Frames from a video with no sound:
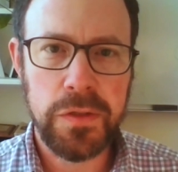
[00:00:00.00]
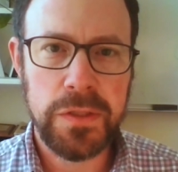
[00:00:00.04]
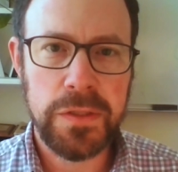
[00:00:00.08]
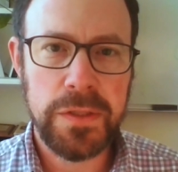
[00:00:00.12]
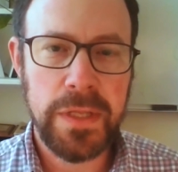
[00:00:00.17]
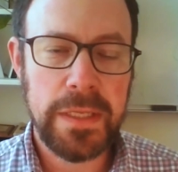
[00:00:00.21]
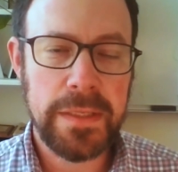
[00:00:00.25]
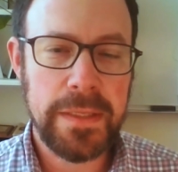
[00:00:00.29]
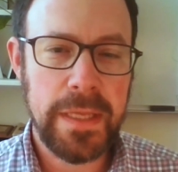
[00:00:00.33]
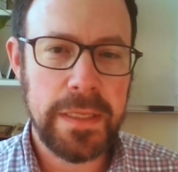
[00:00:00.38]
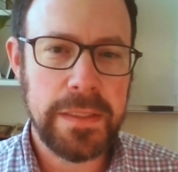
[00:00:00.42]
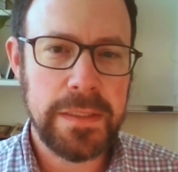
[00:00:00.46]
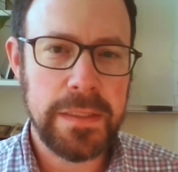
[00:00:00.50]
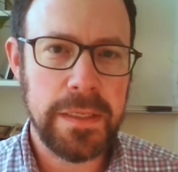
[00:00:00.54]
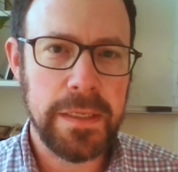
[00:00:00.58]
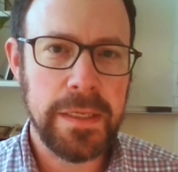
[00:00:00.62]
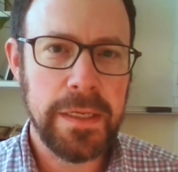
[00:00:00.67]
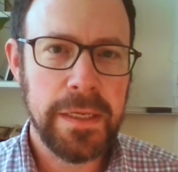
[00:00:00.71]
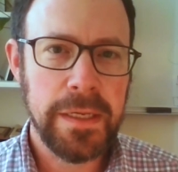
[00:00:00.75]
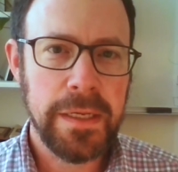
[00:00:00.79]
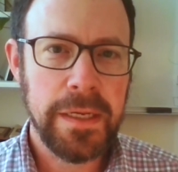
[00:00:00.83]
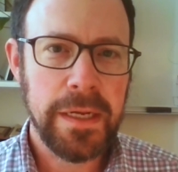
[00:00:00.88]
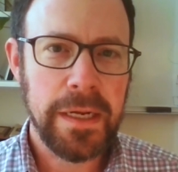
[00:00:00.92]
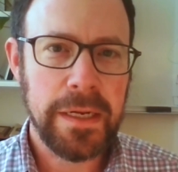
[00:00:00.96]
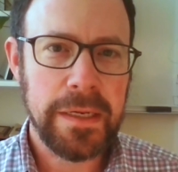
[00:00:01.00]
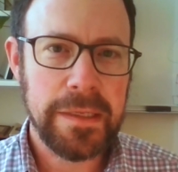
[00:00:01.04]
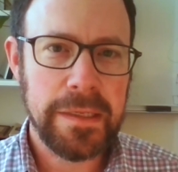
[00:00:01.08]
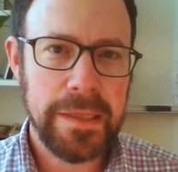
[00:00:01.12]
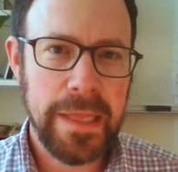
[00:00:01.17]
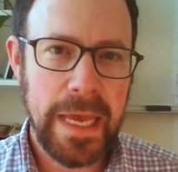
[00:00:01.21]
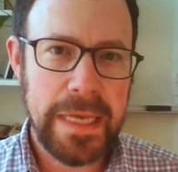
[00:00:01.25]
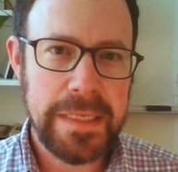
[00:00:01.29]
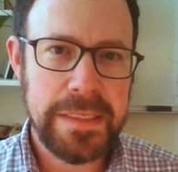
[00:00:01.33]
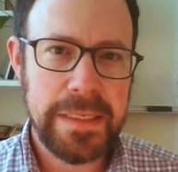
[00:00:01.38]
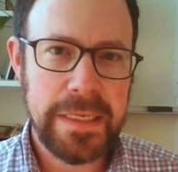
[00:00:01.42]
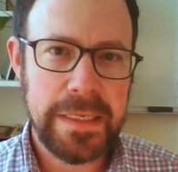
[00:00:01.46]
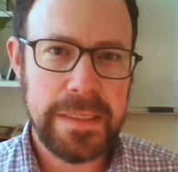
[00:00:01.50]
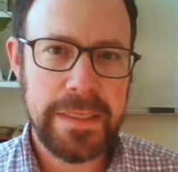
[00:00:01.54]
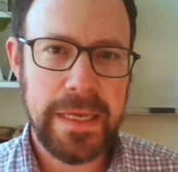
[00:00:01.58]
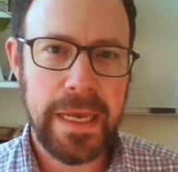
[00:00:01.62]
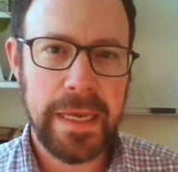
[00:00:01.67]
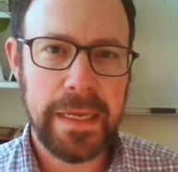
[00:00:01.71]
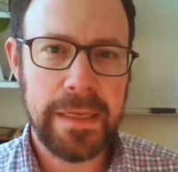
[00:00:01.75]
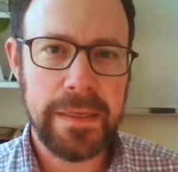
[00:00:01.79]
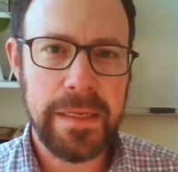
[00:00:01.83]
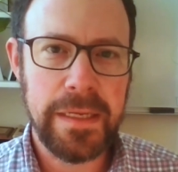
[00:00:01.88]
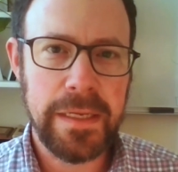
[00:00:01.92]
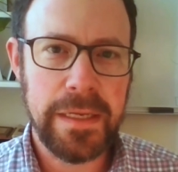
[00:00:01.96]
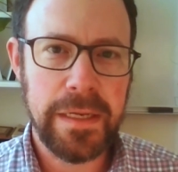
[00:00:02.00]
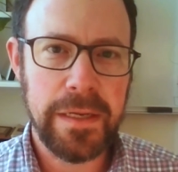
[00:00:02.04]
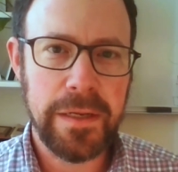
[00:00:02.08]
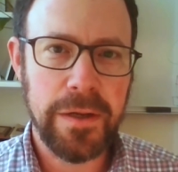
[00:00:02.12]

So that, that's a, a classic technique